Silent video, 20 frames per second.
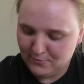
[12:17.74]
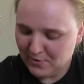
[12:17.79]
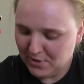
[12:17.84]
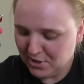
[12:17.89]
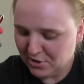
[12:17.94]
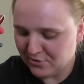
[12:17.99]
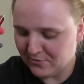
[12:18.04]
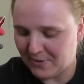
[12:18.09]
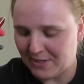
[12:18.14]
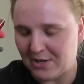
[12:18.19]
we're
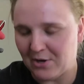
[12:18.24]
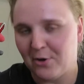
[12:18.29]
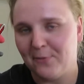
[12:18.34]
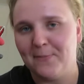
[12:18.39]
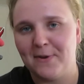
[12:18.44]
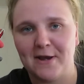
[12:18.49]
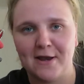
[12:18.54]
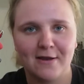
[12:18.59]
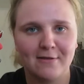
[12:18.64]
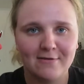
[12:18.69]
going to be
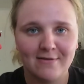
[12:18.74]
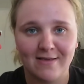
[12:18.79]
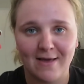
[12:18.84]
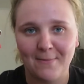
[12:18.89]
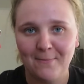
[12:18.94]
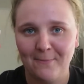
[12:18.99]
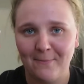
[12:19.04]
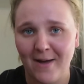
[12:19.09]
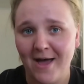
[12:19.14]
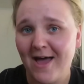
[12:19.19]
opening
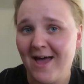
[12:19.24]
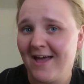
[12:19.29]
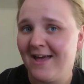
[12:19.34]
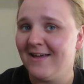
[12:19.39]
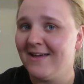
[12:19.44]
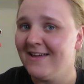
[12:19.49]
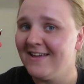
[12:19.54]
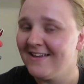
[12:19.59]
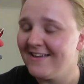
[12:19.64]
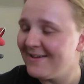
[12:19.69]
some
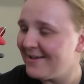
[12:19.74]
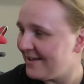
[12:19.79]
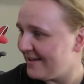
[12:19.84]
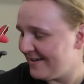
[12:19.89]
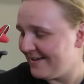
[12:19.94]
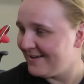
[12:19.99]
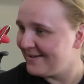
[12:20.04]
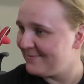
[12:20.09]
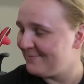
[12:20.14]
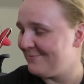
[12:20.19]

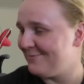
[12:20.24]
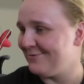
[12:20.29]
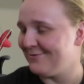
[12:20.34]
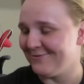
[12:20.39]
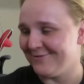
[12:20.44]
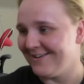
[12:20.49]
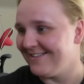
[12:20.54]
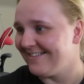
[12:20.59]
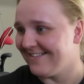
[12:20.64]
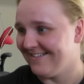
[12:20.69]
uh,
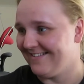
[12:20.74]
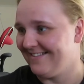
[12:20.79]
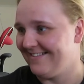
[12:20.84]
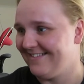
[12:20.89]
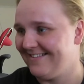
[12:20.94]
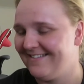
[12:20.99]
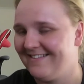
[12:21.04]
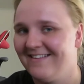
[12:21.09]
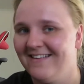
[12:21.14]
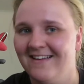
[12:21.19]

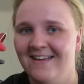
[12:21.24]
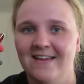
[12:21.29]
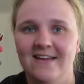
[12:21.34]
presents.